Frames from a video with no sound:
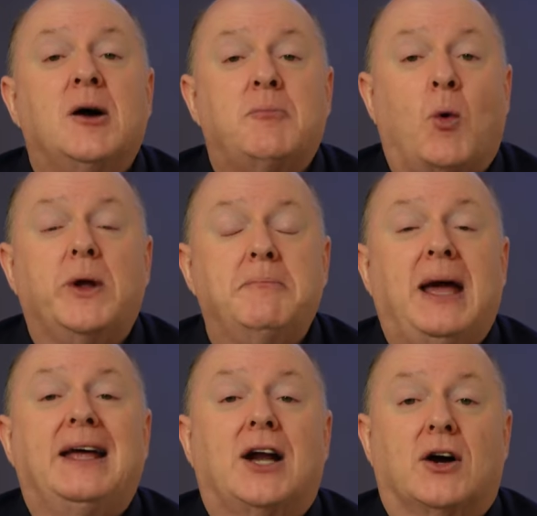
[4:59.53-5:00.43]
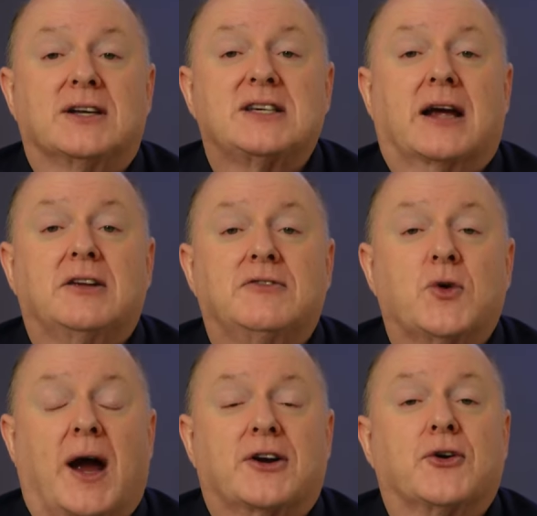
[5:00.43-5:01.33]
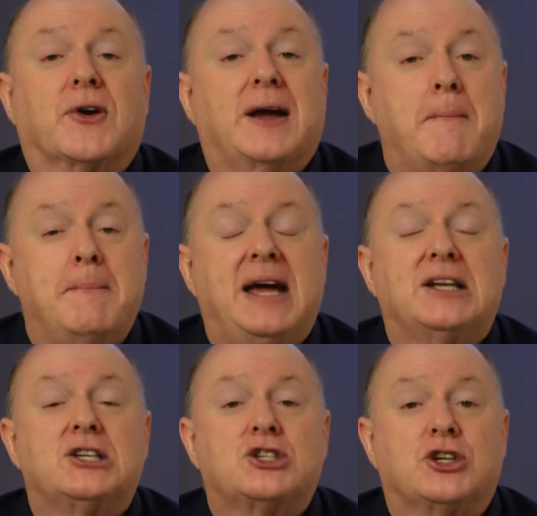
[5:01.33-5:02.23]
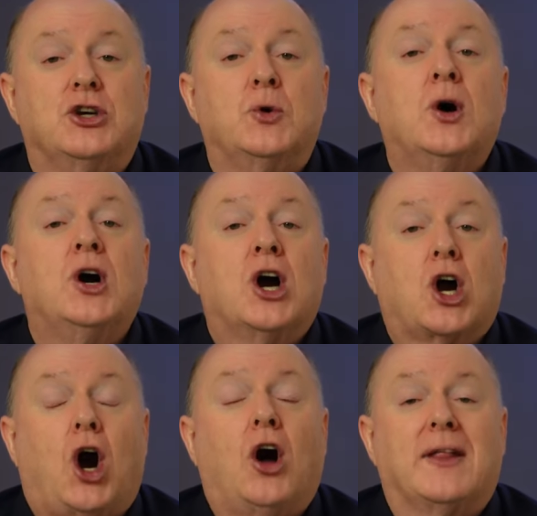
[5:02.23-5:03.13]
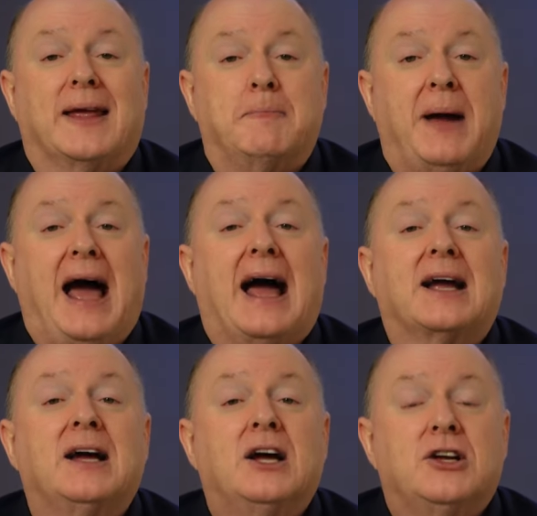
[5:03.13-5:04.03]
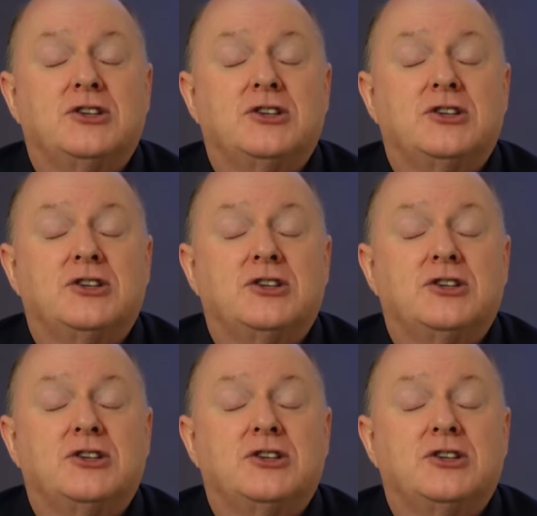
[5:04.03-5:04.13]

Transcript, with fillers: but we made our executive director commit to calling back